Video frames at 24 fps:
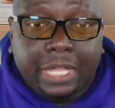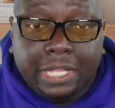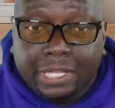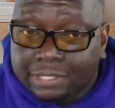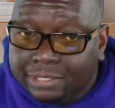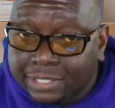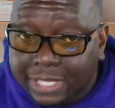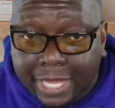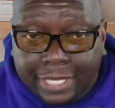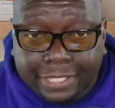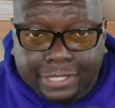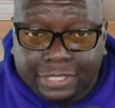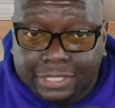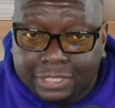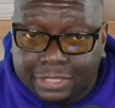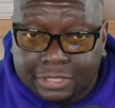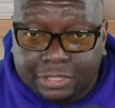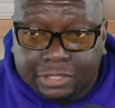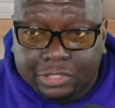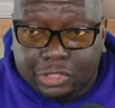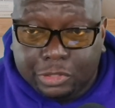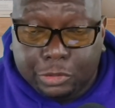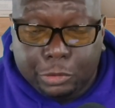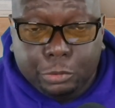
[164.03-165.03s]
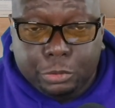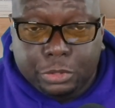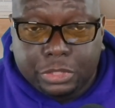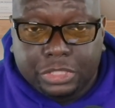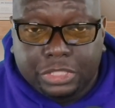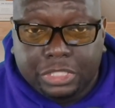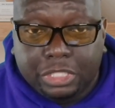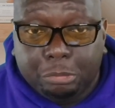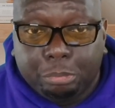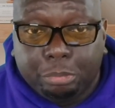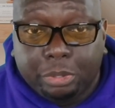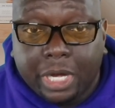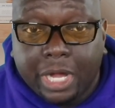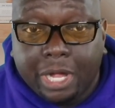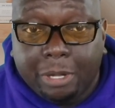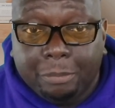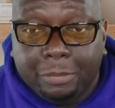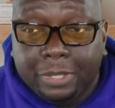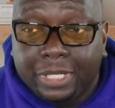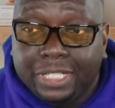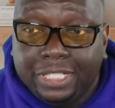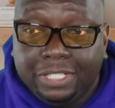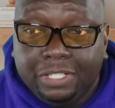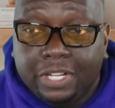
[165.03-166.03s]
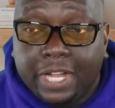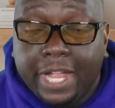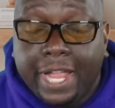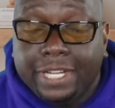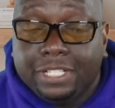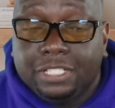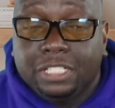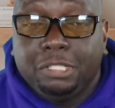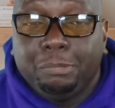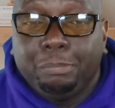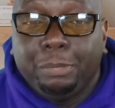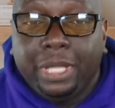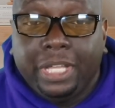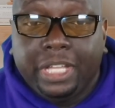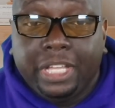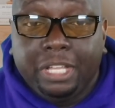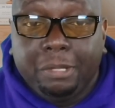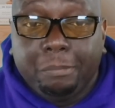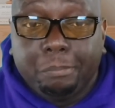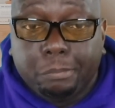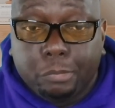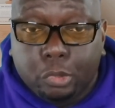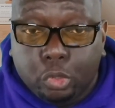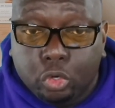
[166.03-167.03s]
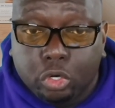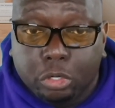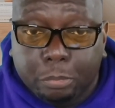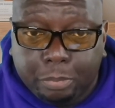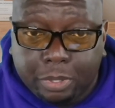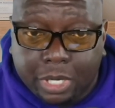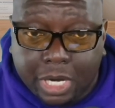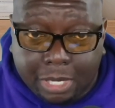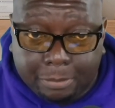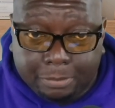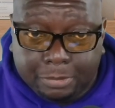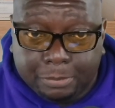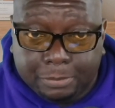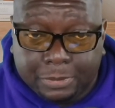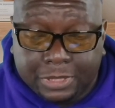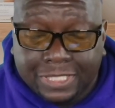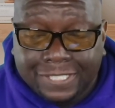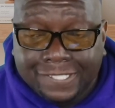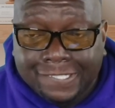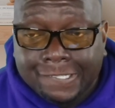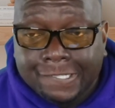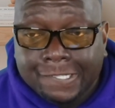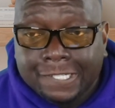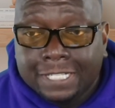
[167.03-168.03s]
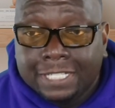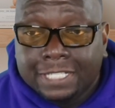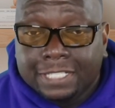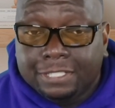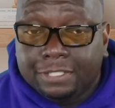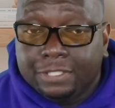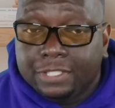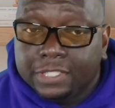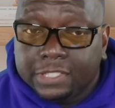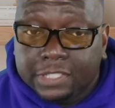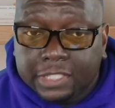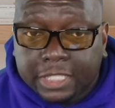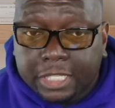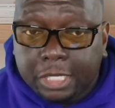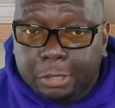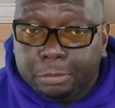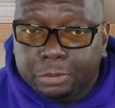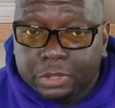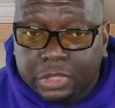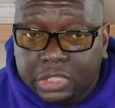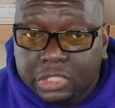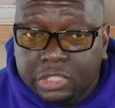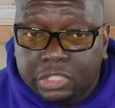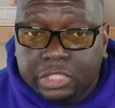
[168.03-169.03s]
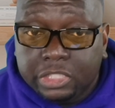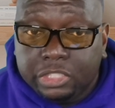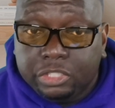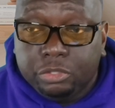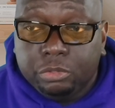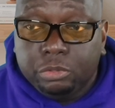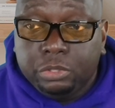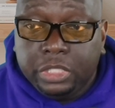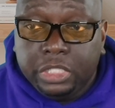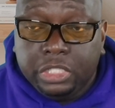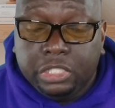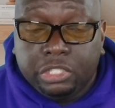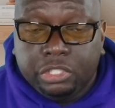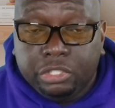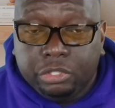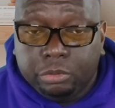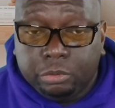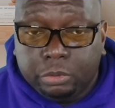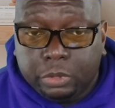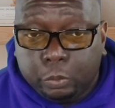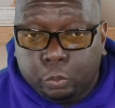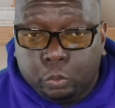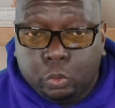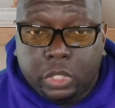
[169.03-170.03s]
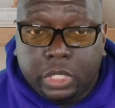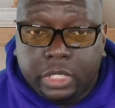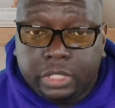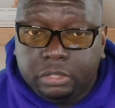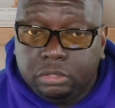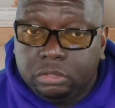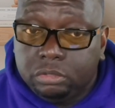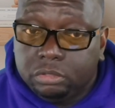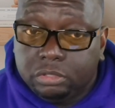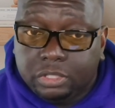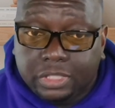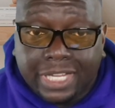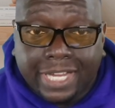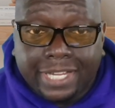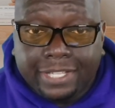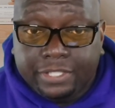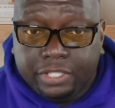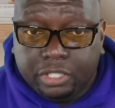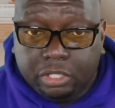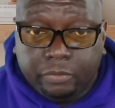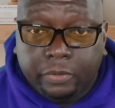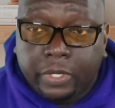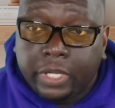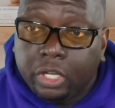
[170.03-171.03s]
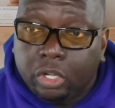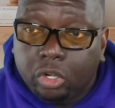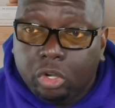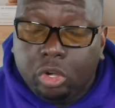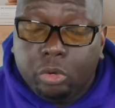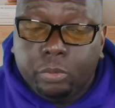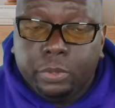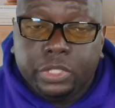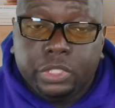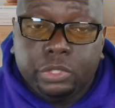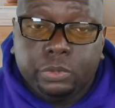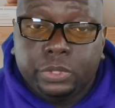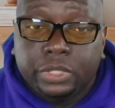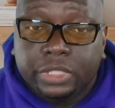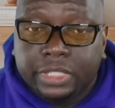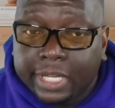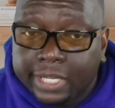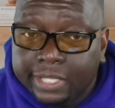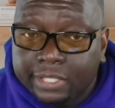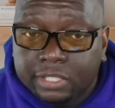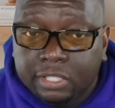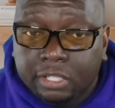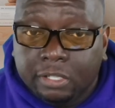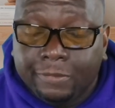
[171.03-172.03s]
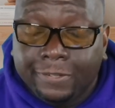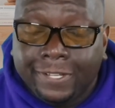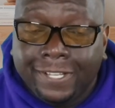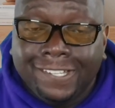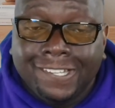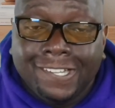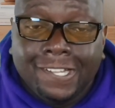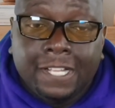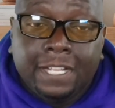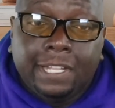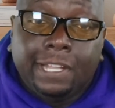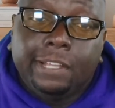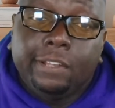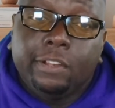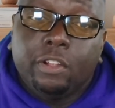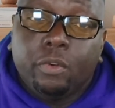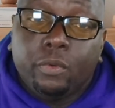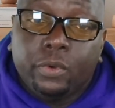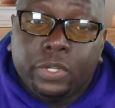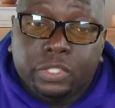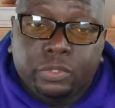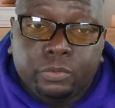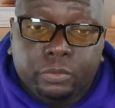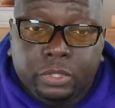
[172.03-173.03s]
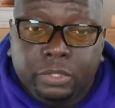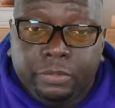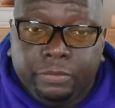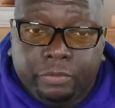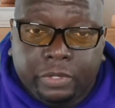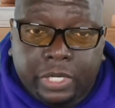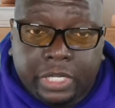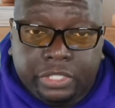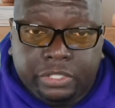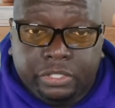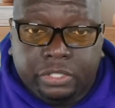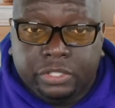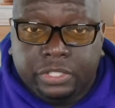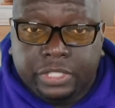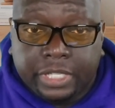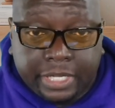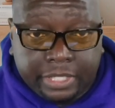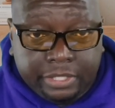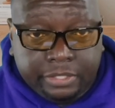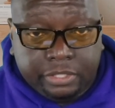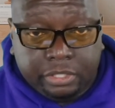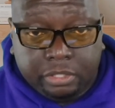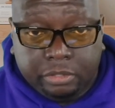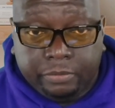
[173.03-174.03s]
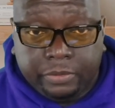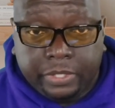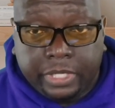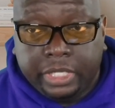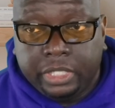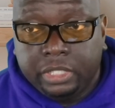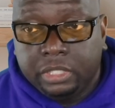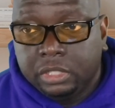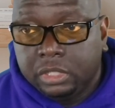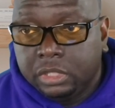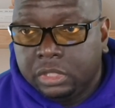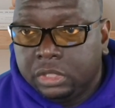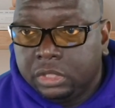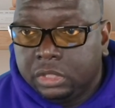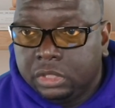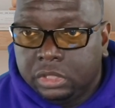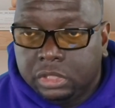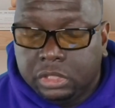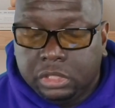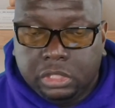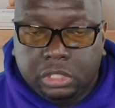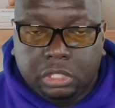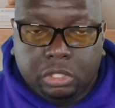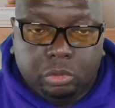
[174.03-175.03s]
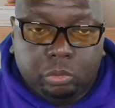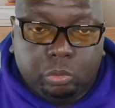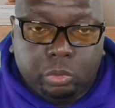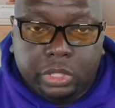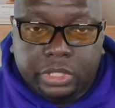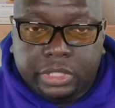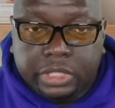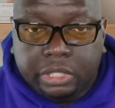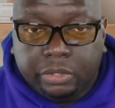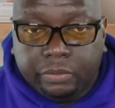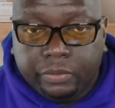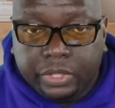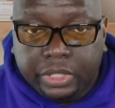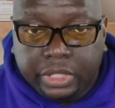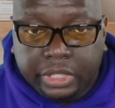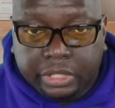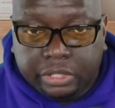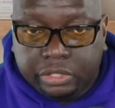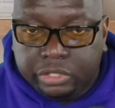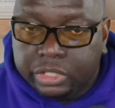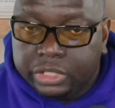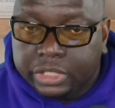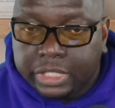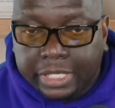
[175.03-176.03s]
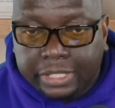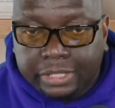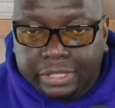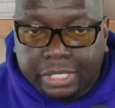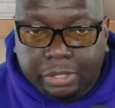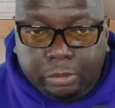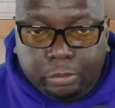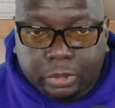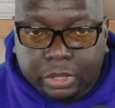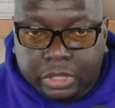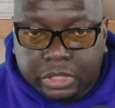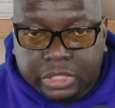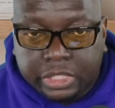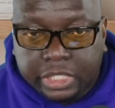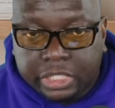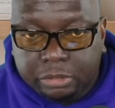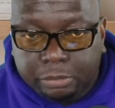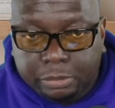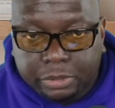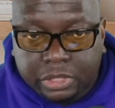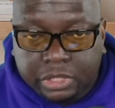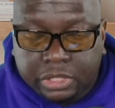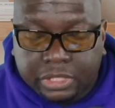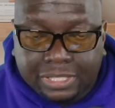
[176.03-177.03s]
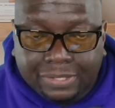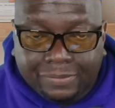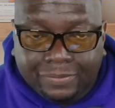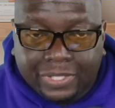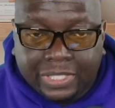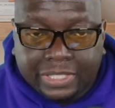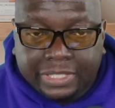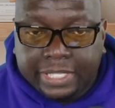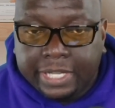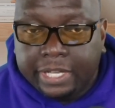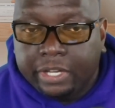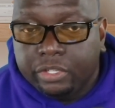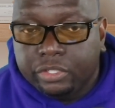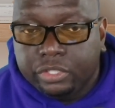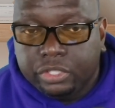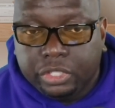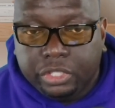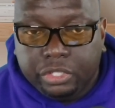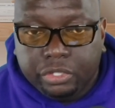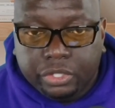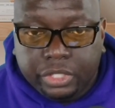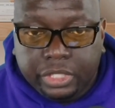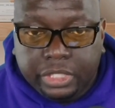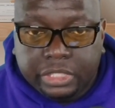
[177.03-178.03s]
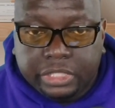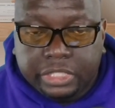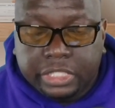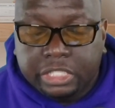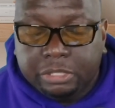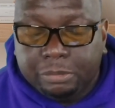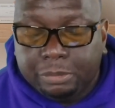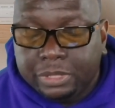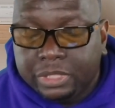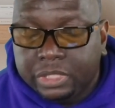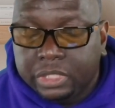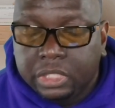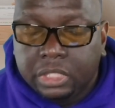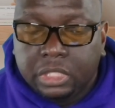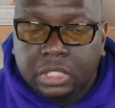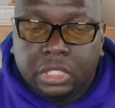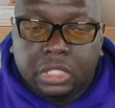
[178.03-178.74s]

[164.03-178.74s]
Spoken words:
is not the solution to the problem. You're actually making more problems. So there's a couple things that you need to do. One, site survey. Always do a site survey and always refresh your site survey, once every year. Just like network assessments and stuff like that, or security assessments.